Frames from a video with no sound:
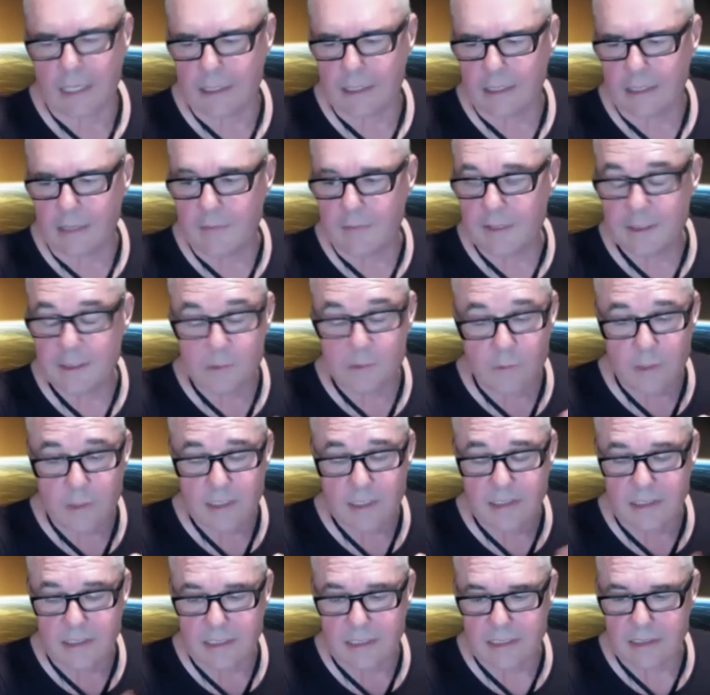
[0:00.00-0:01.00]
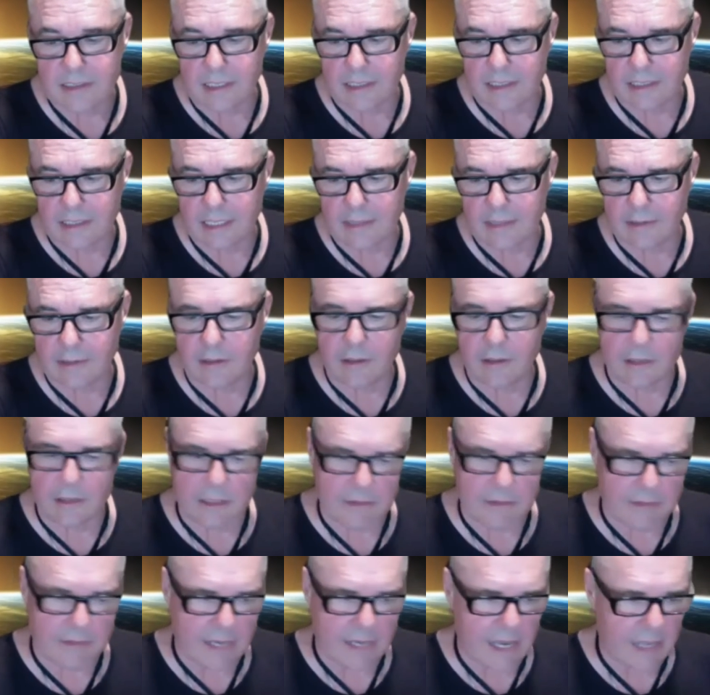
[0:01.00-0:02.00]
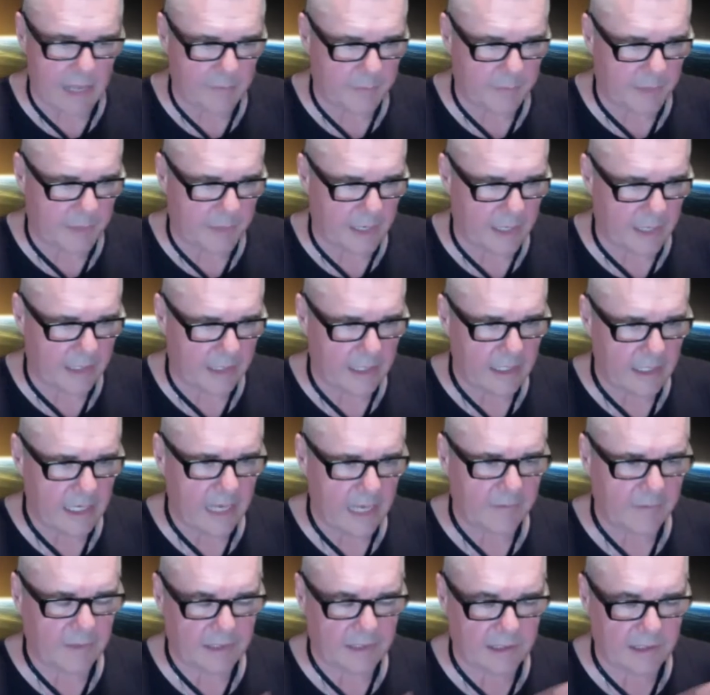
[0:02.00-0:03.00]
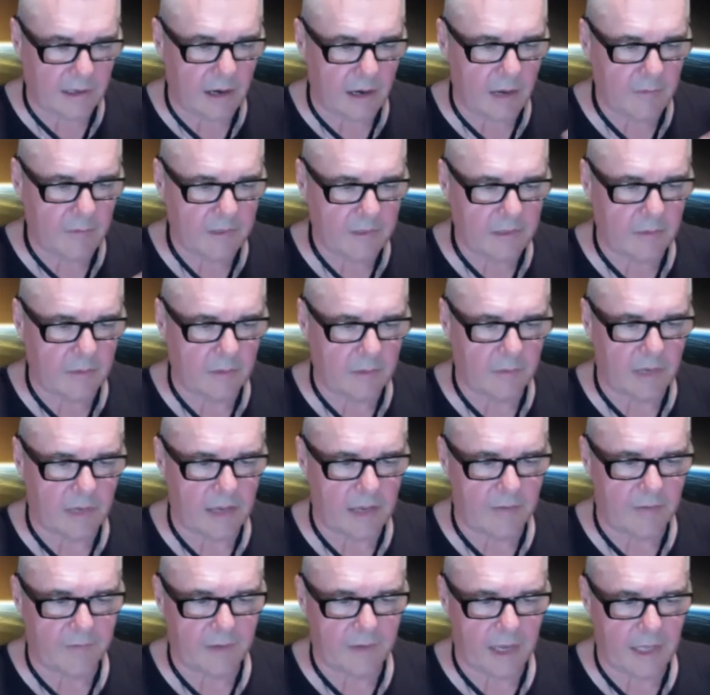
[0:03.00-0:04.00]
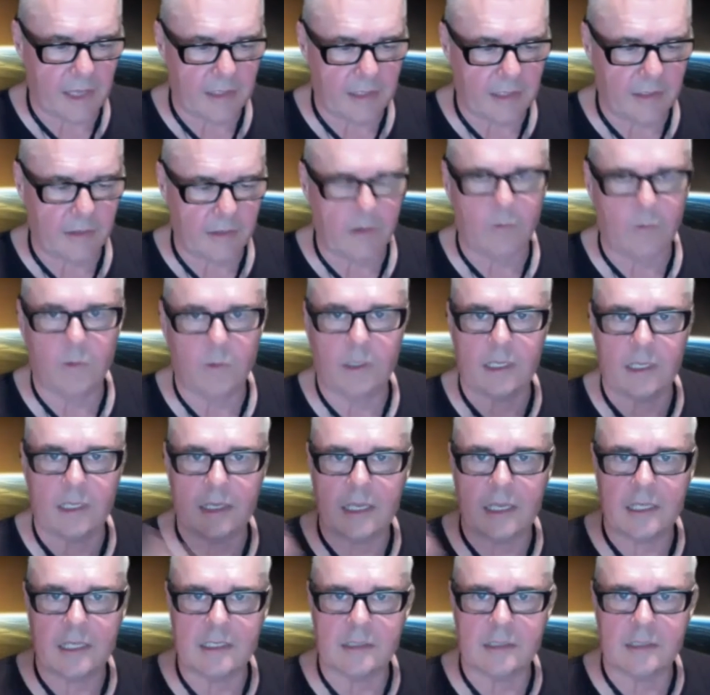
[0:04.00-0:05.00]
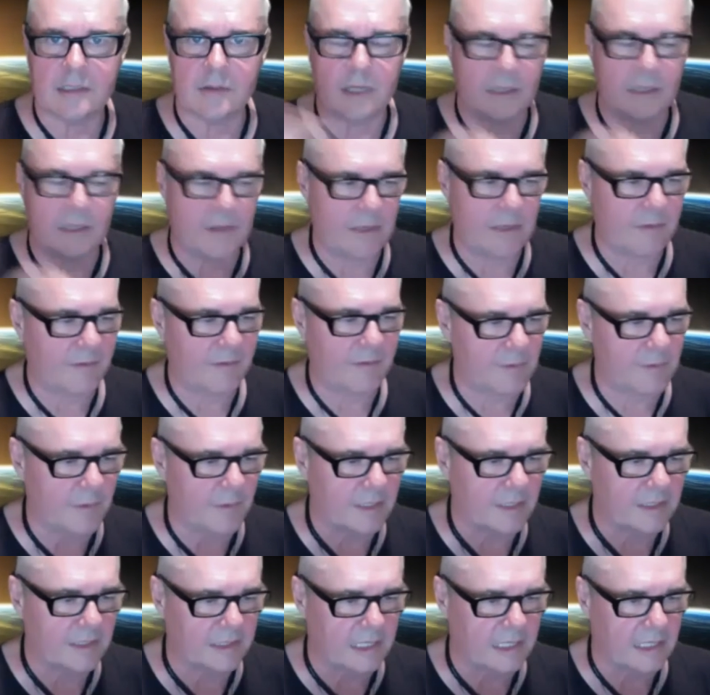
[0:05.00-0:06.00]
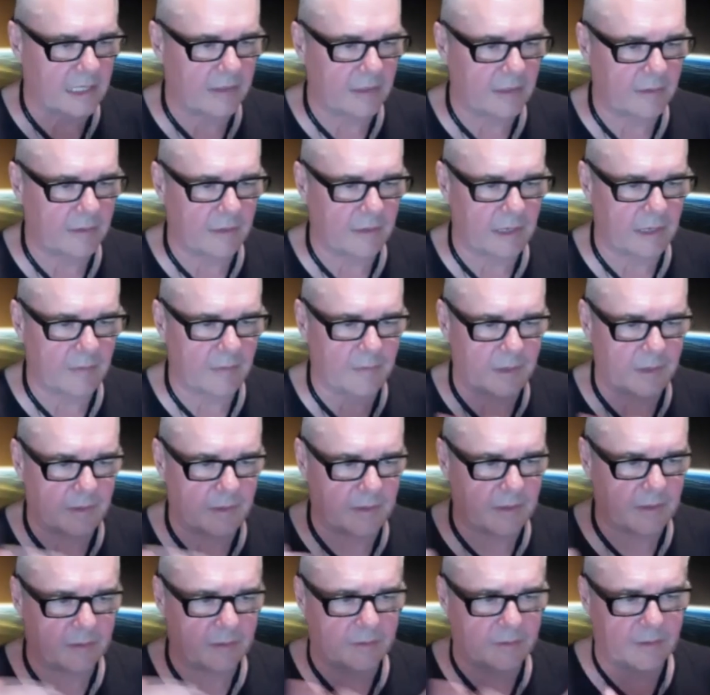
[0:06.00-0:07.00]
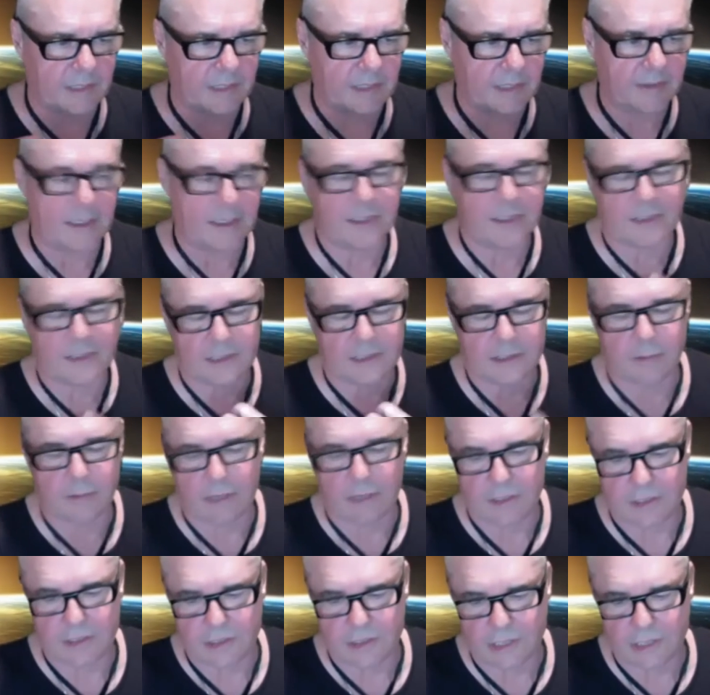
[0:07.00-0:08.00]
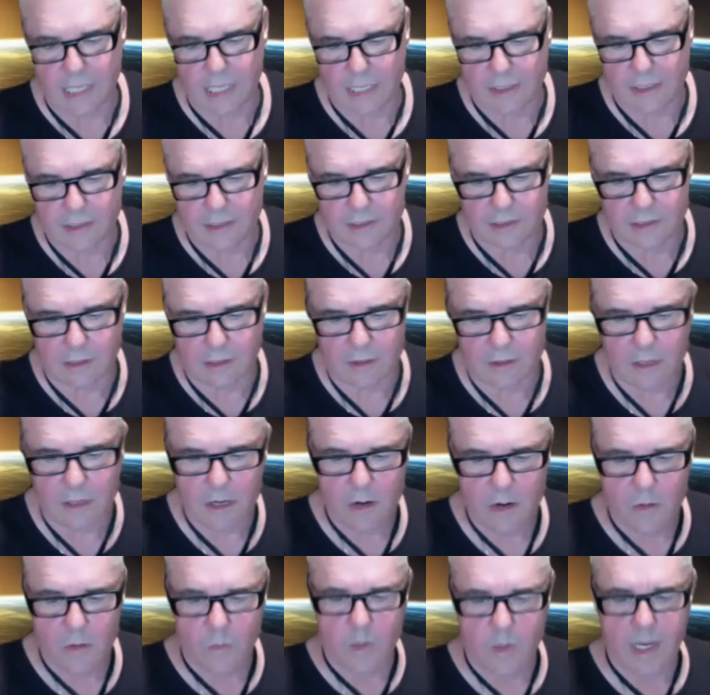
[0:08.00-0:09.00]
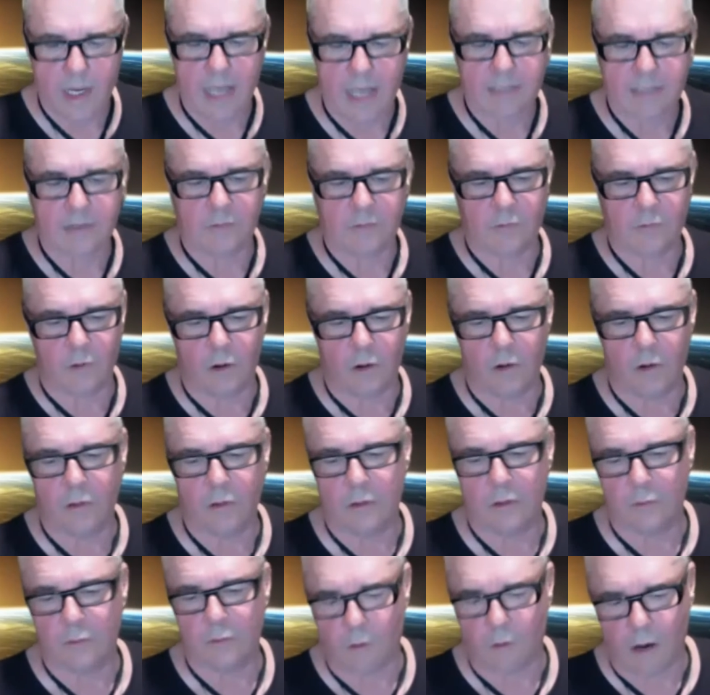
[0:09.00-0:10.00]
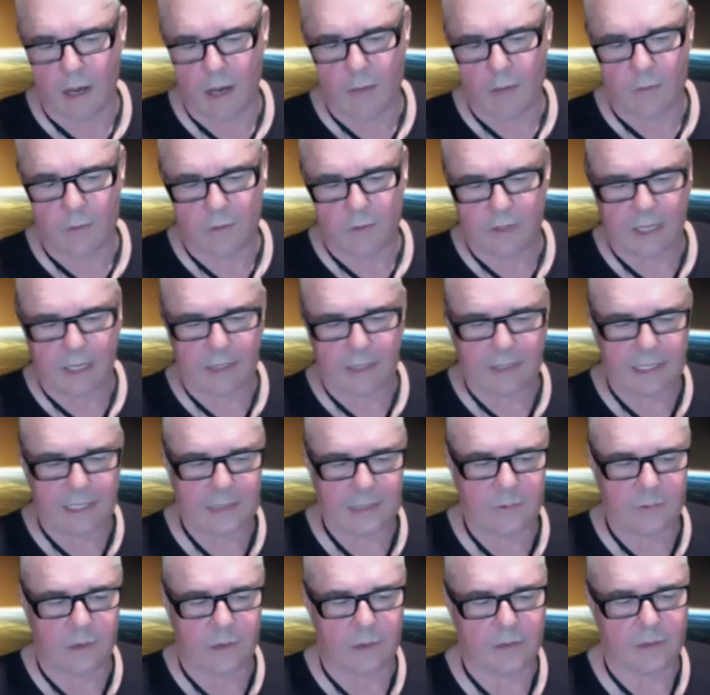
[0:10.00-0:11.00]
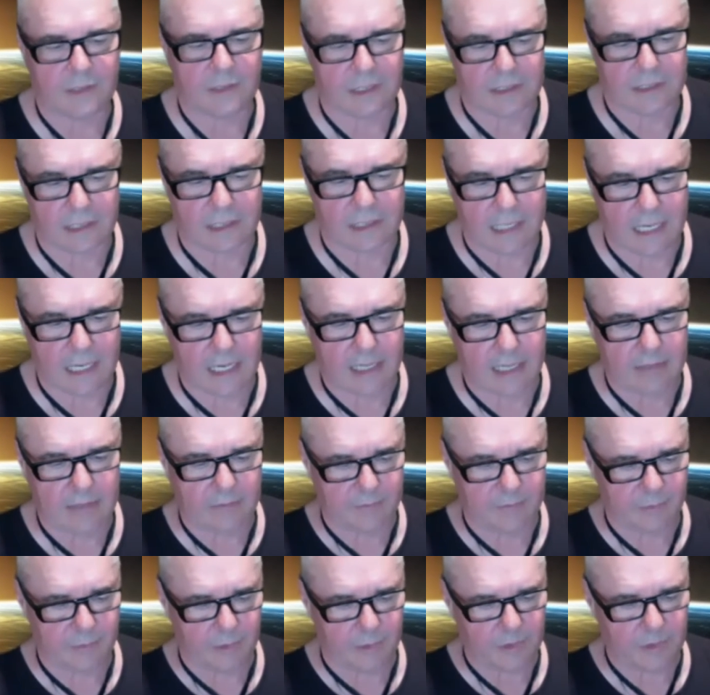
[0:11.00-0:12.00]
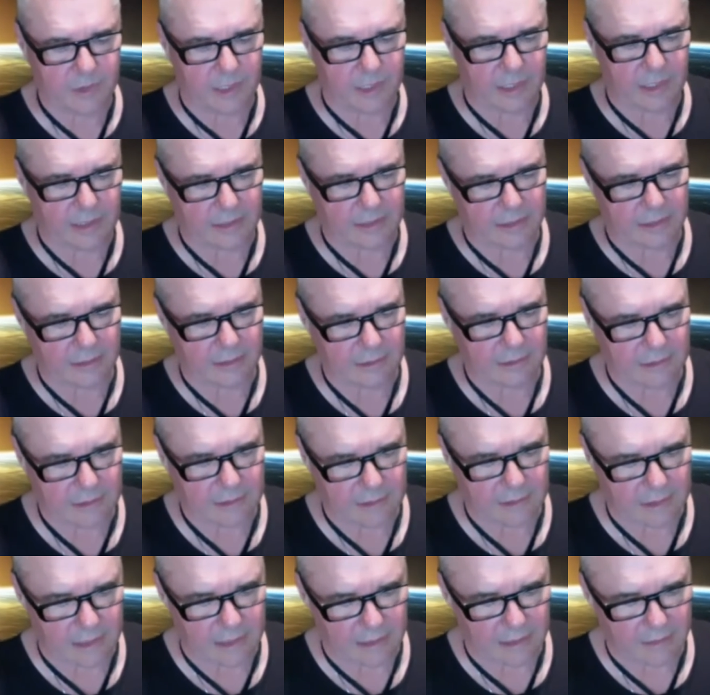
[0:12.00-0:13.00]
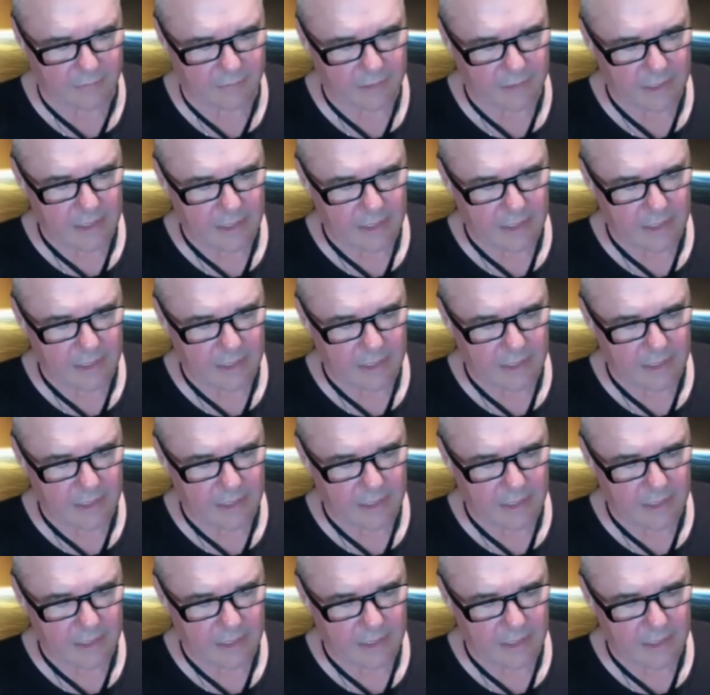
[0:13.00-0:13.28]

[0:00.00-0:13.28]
And there's always things like that. Not only that, but at the time, someone may have had, really into it, and then a few months later, their situation changes. So we had to roll and ride with that, and that's why it was such a hard project to kind of.